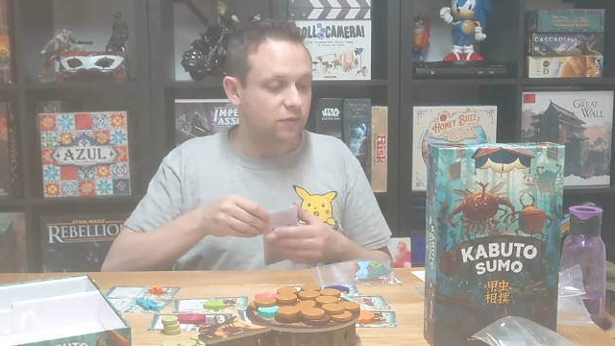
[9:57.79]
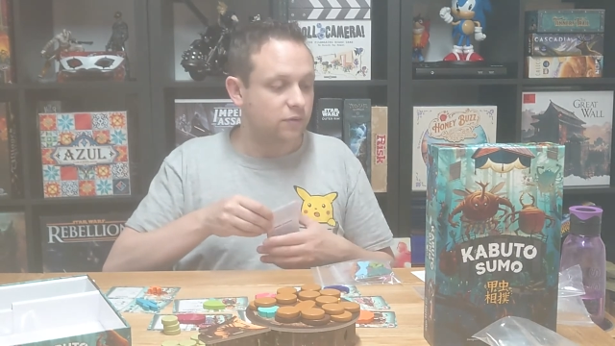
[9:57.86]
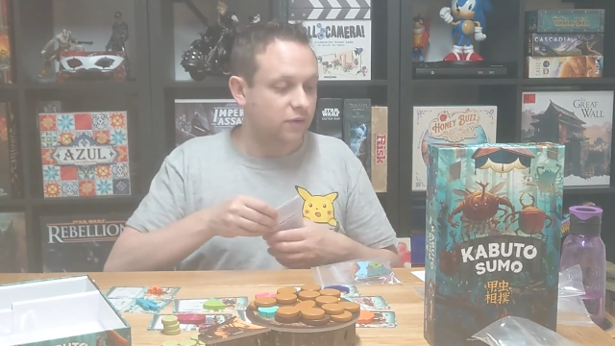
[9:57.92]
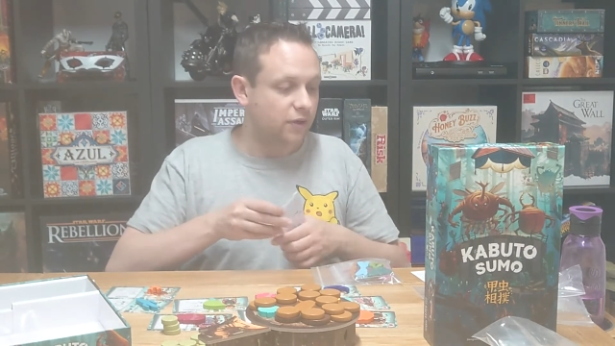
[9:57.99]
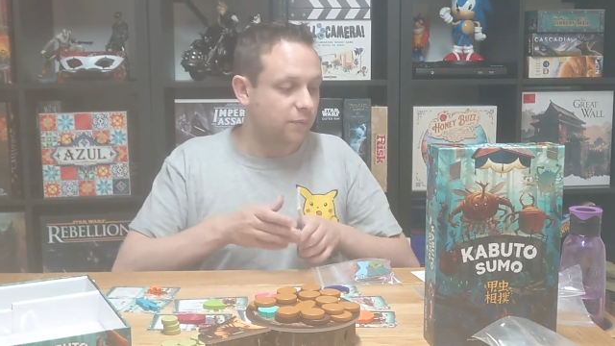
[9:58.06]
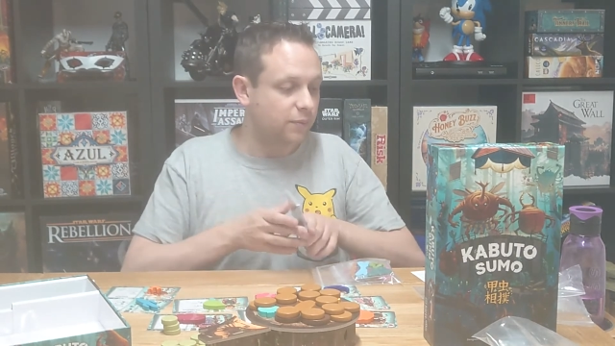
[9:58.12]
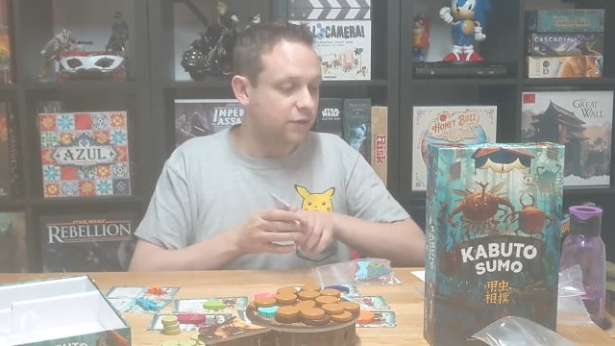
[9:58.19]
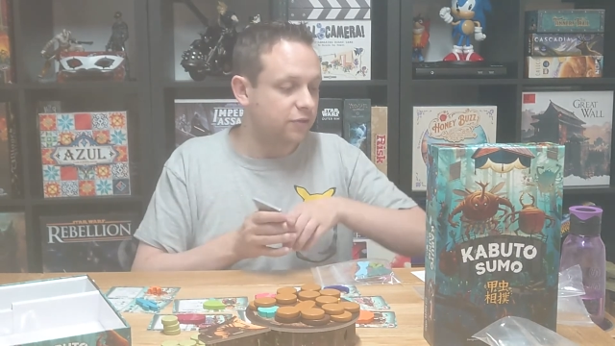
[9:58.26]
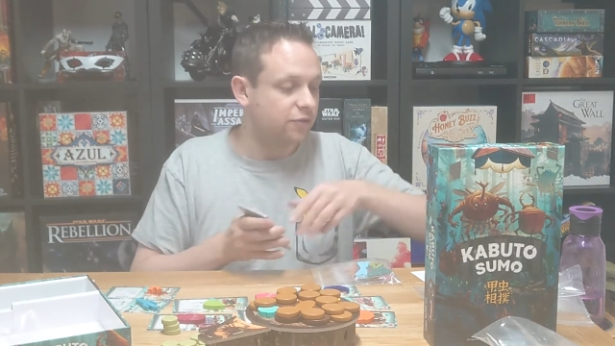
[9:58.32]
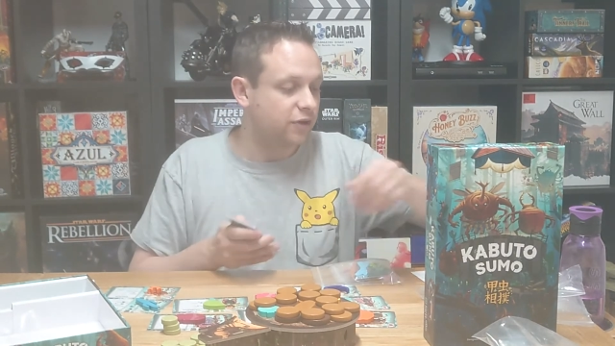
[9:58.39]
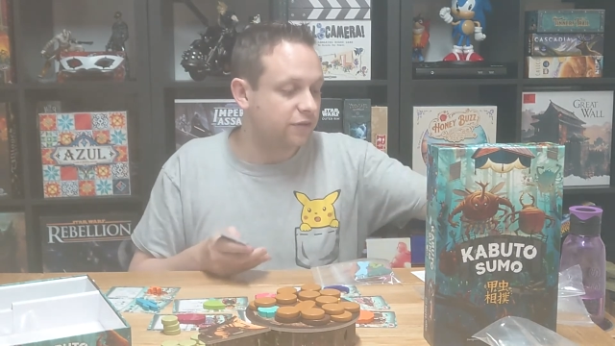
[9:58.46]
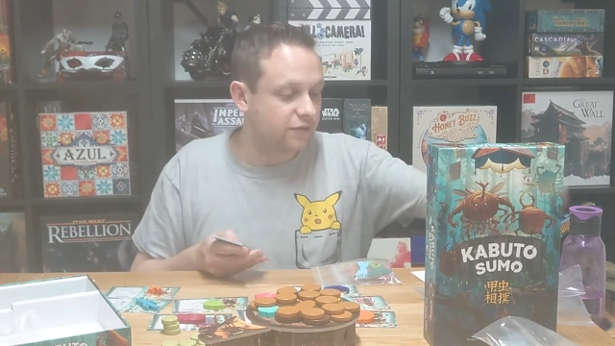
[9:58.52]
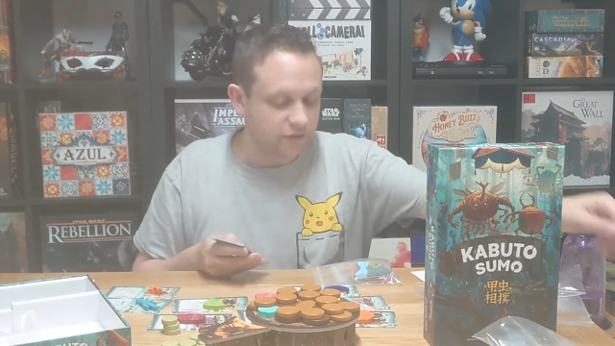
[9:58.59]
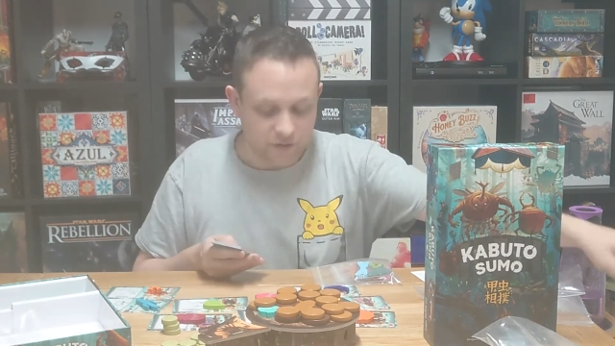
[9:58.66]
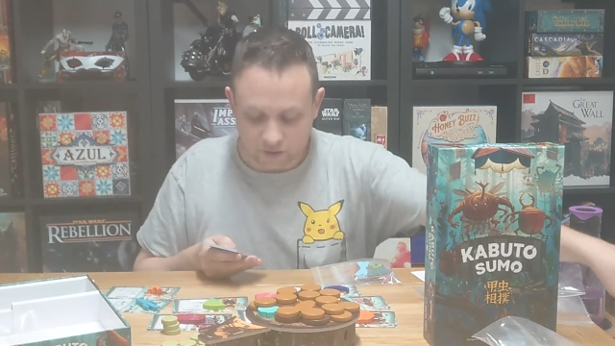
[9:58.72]
Getting a
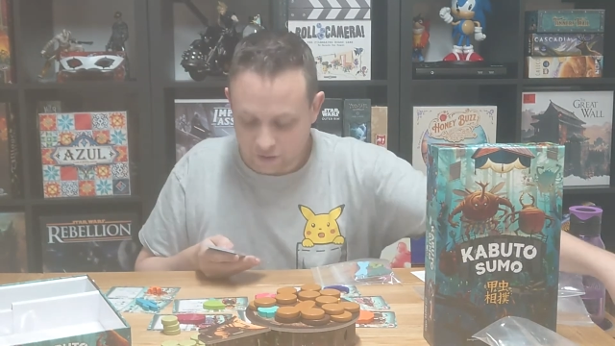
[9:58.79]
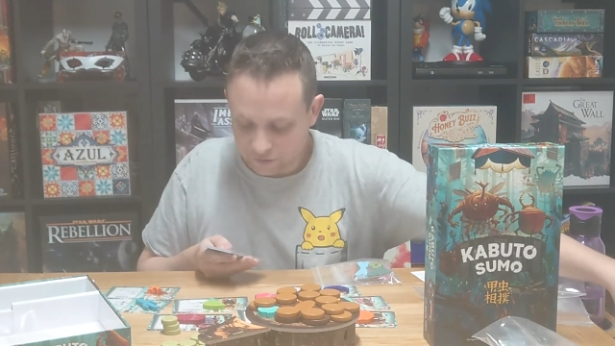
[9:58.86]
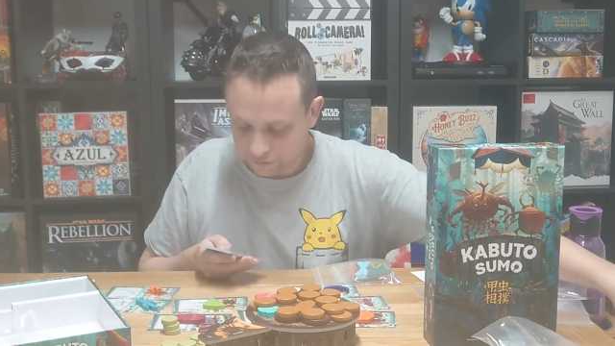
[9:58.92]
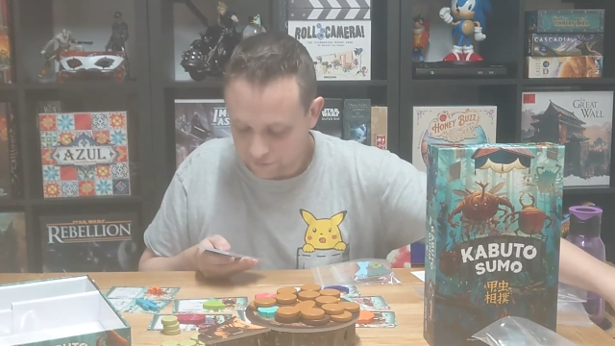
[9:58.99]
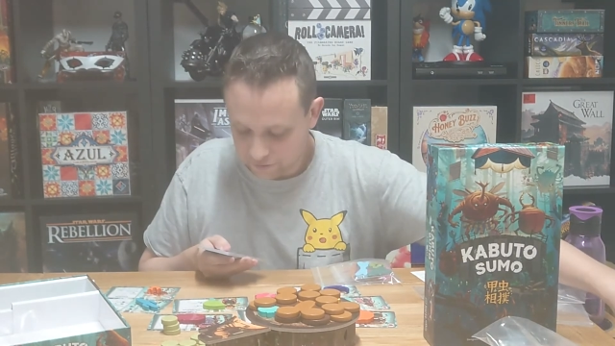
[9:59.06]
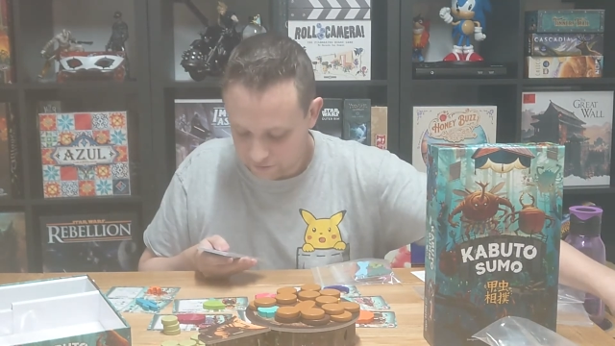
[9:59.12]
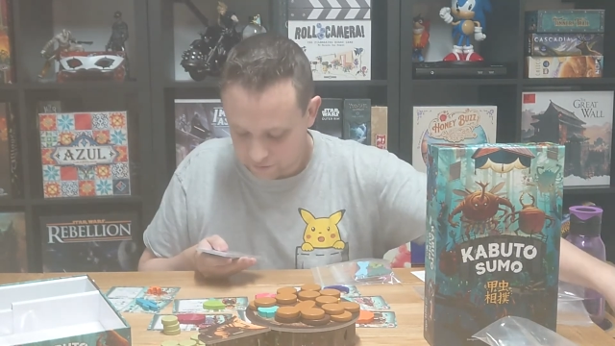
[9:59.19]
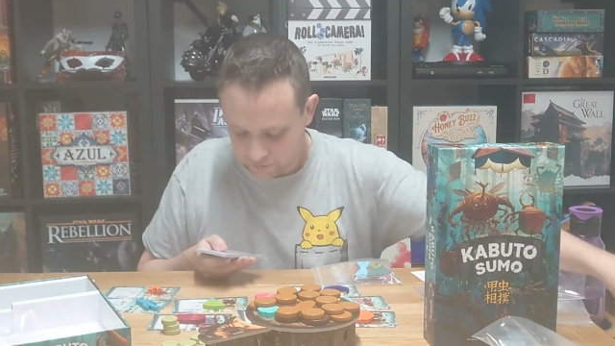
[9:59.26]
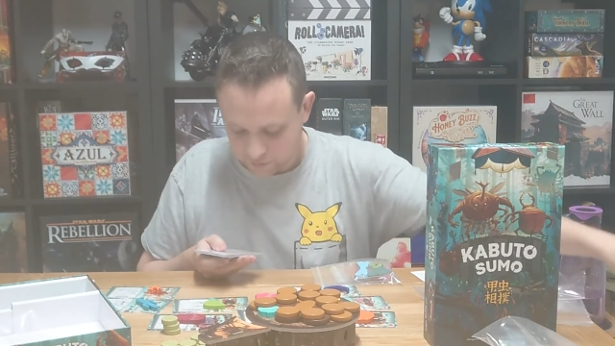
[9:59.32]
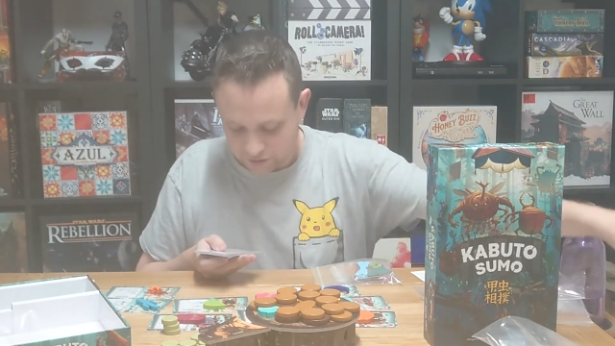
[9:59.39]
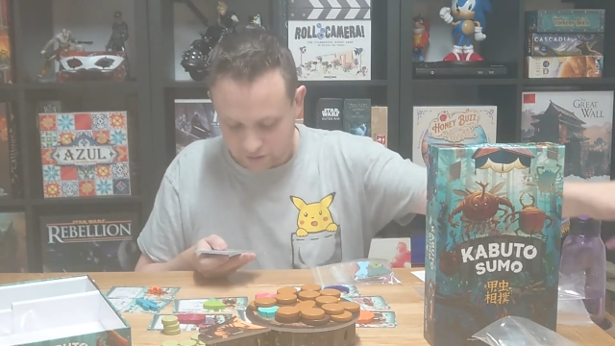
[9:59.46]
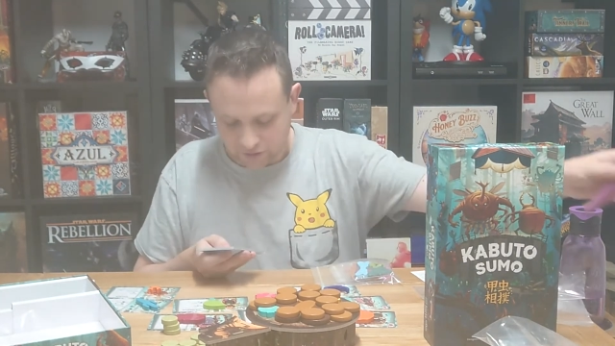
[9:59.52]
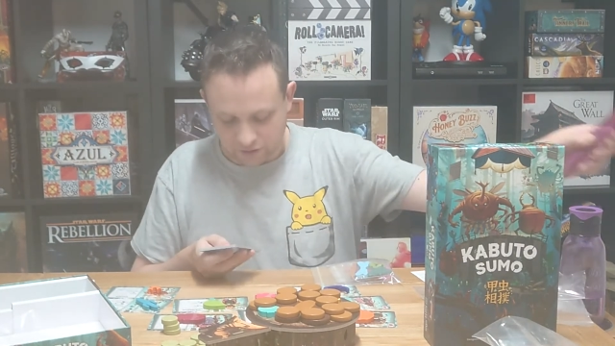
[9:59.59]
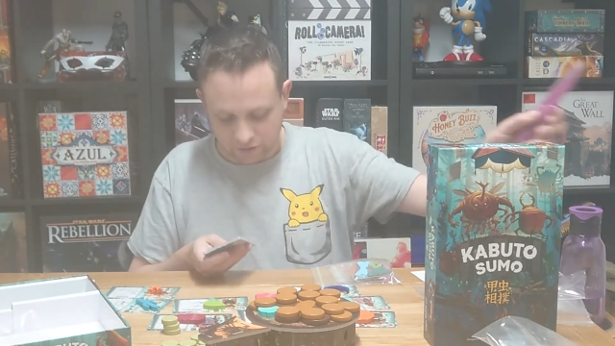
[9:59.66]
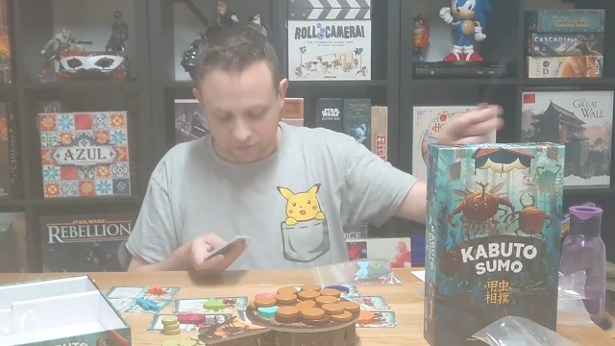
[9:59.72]
trusty knife for this one,
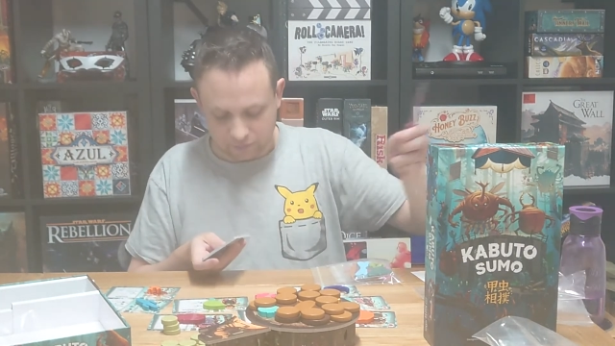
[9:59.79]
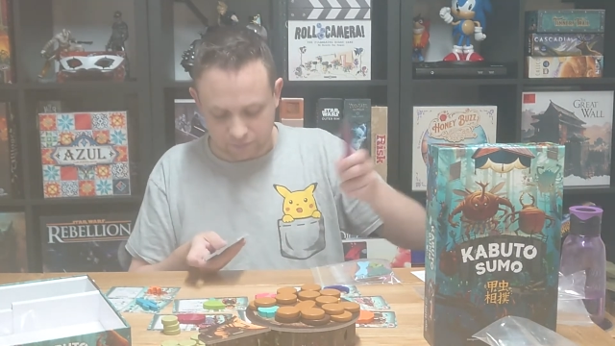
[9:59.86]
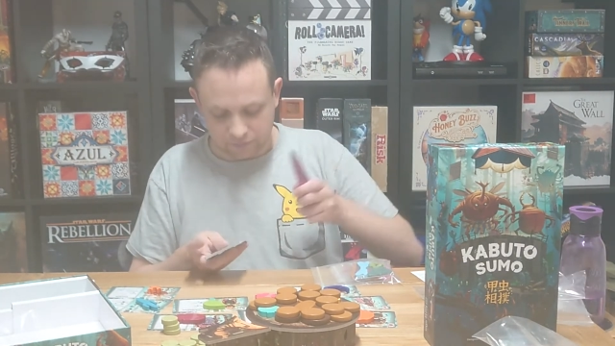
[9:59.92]
I think.